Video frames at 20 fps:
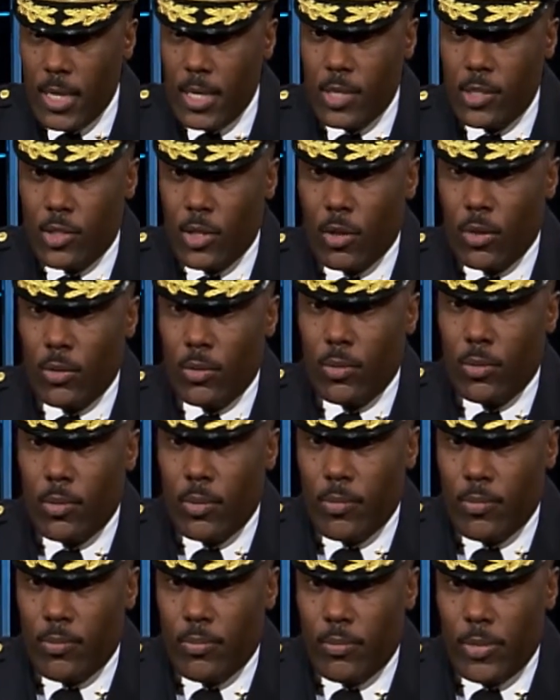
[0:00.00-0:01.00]
So
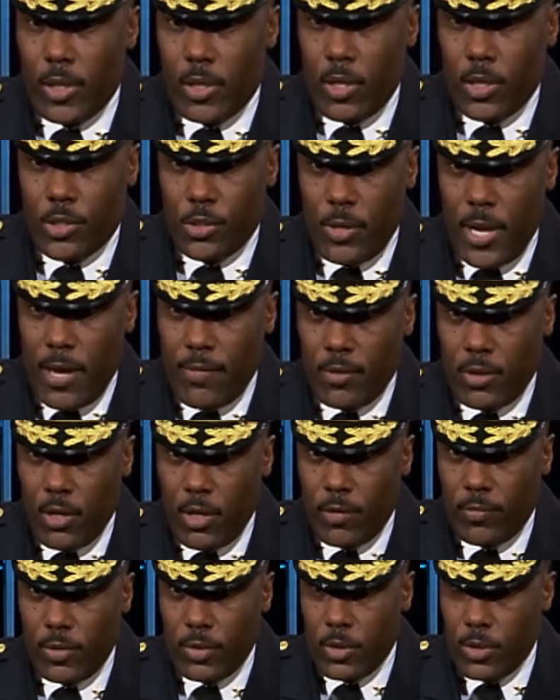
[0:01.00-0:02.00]
because you have an
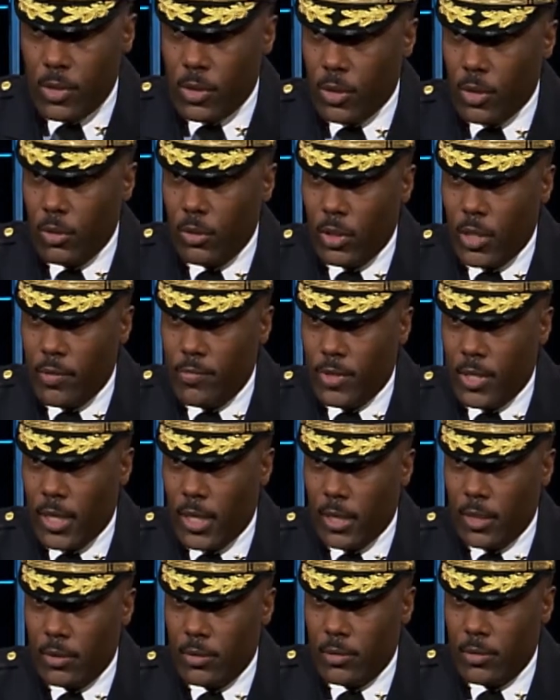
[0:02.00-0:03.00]
officer who lives
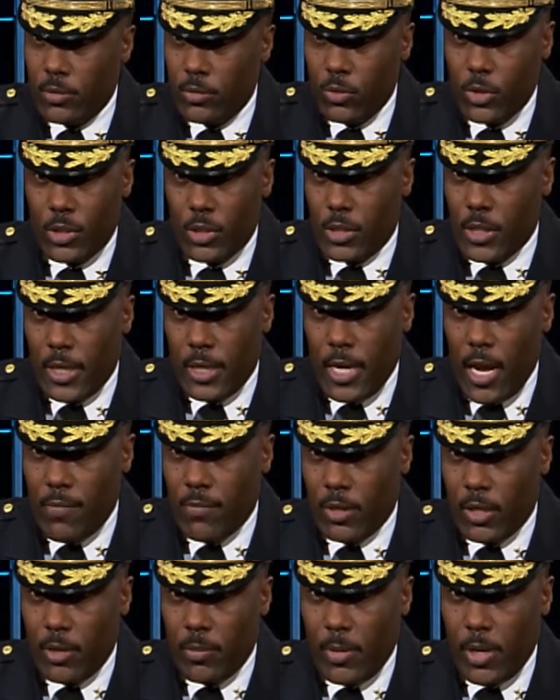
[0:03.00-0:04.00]
in, we'll just say an
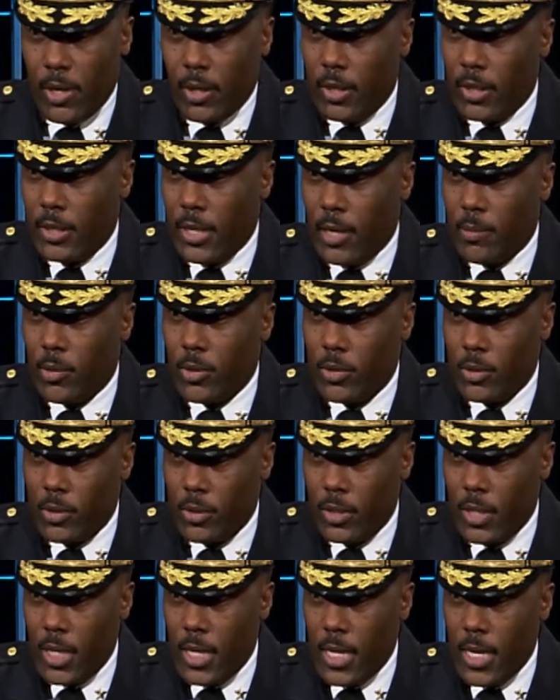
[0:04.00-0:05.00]
African-American
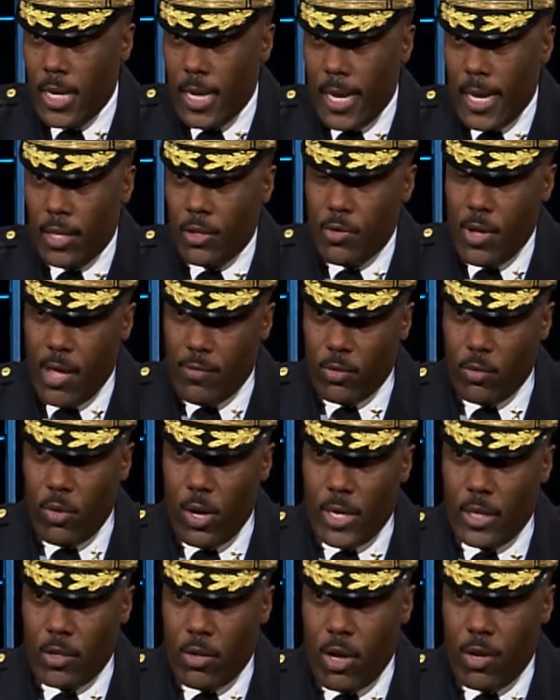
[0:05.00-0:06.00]
neighborhood, and you have a
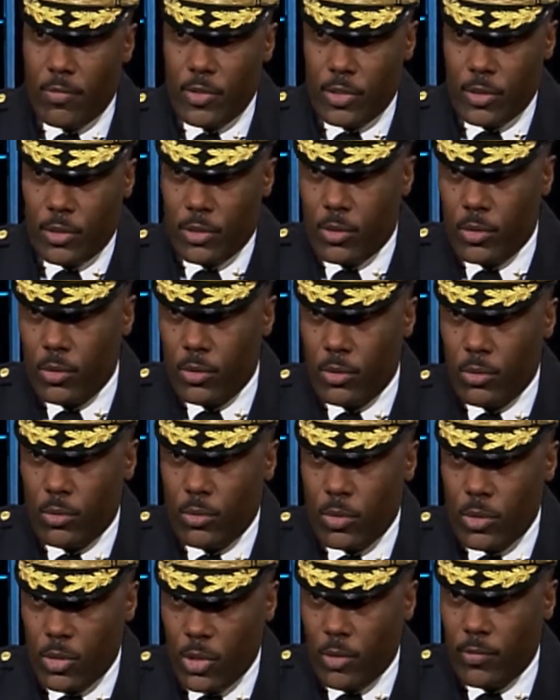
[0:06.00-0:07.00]
white officer who
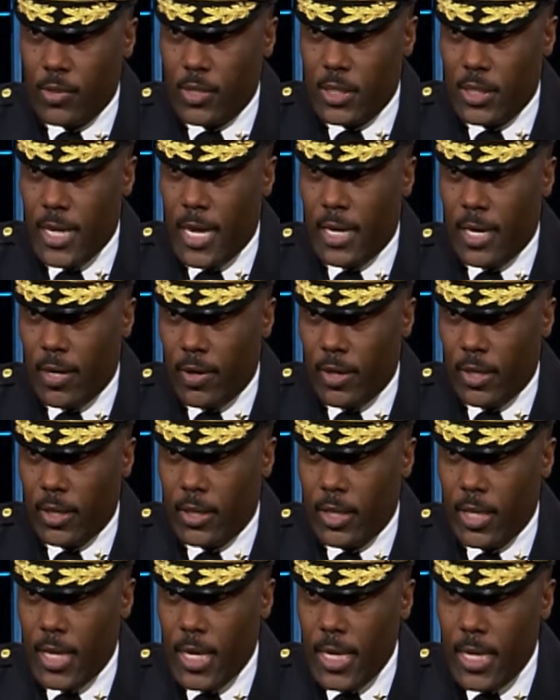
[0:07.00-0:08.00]
services that area,